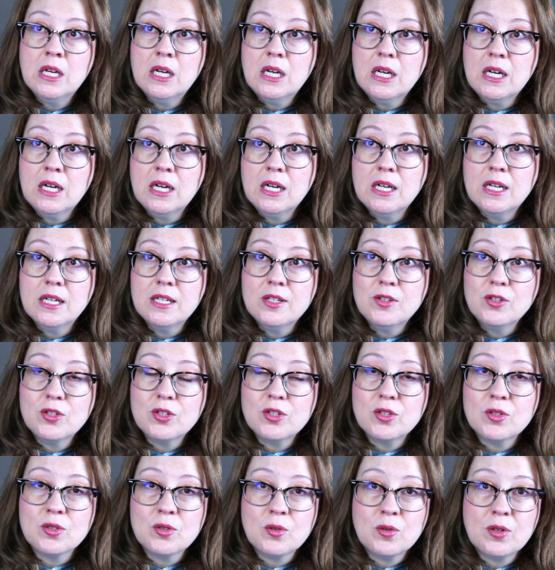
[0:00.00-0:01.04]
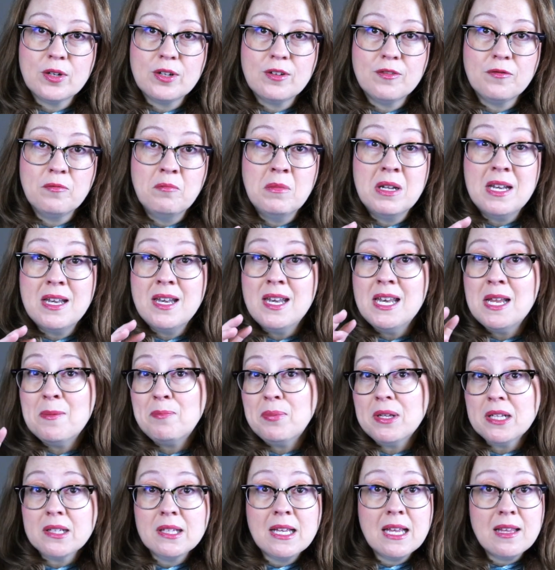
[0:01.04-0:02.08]
uh, sort of
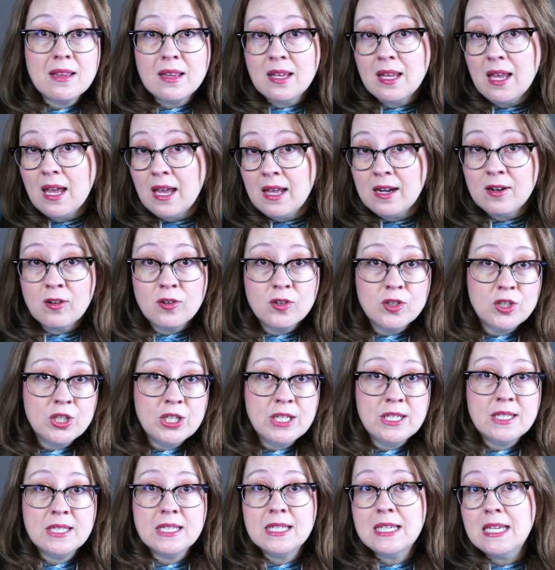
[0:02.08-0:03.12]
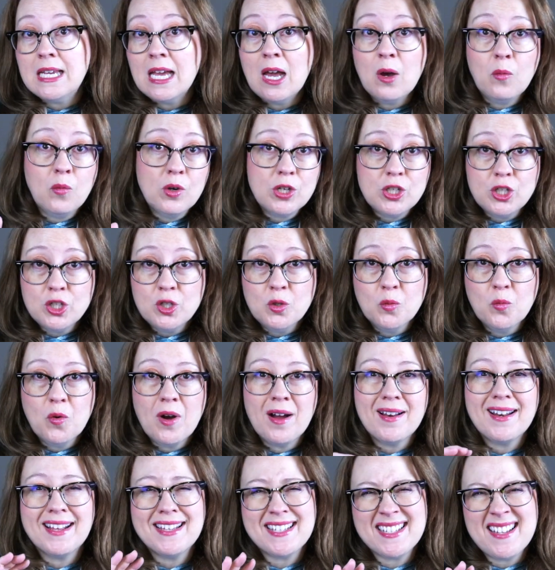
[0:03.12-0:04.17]
manipulate the energy to get what you
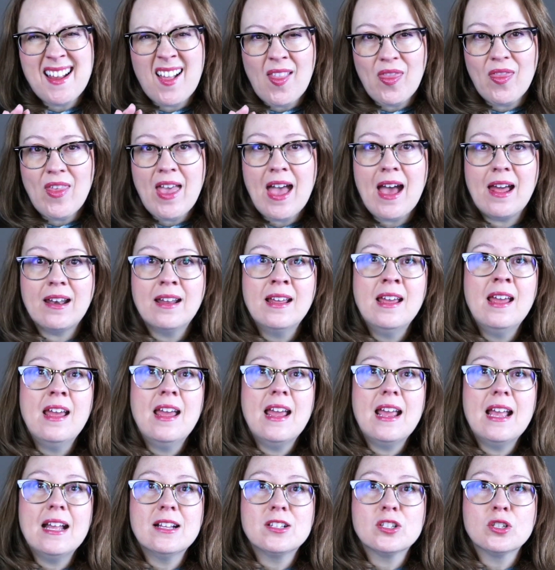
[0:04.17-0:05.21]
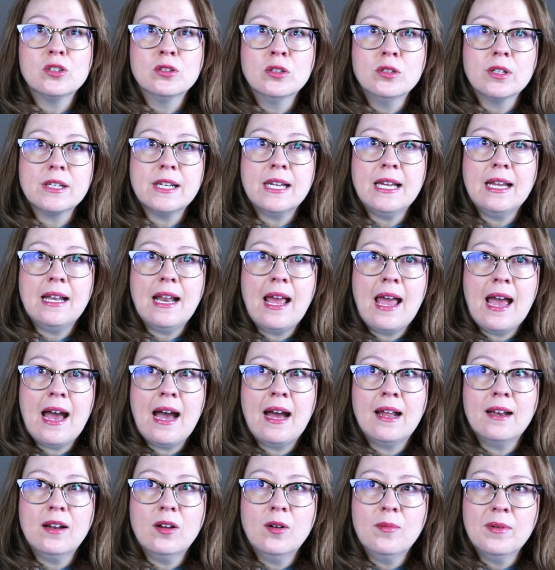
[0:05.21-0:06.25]
want. It's not that. It's looking
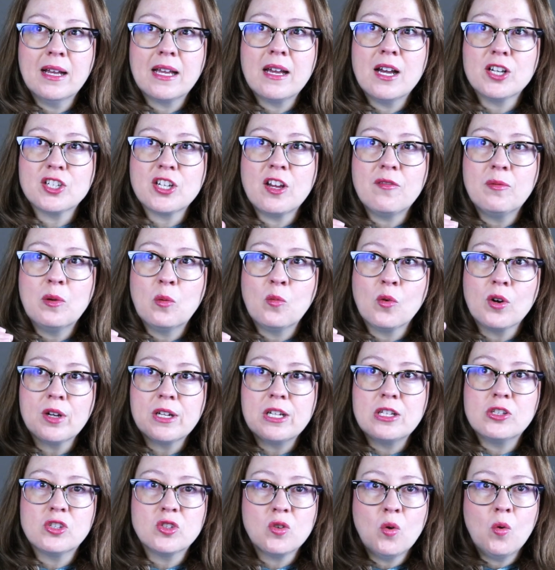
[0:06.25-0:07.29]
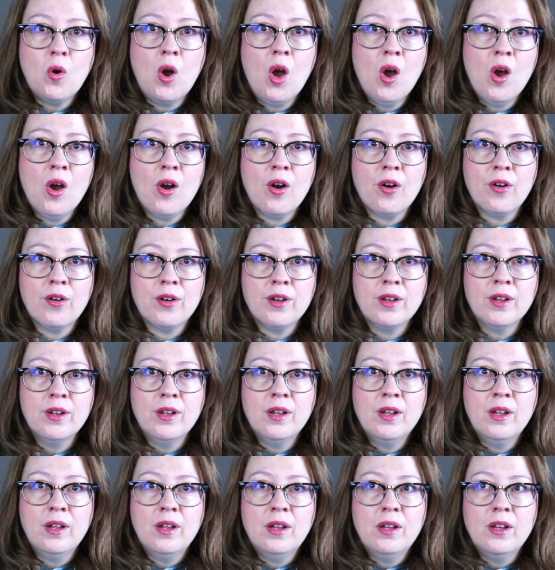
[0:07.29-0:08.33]
at, oh my gosh, I've been working so hard
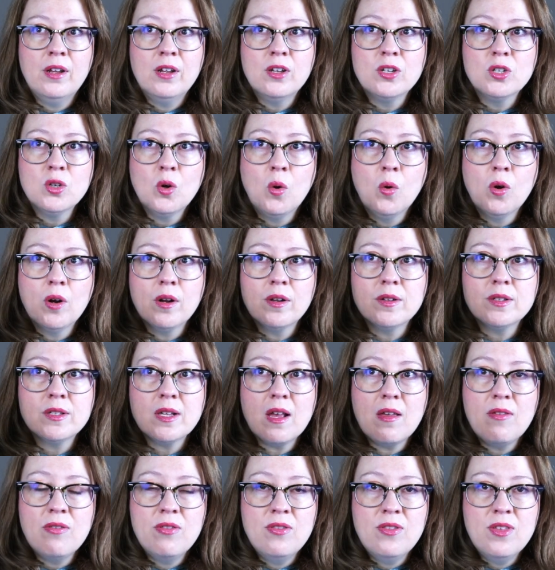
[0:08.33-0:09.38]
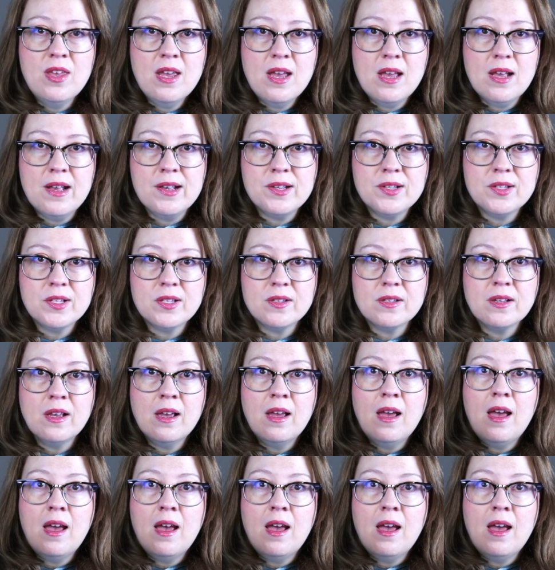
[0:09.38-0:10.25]
towards this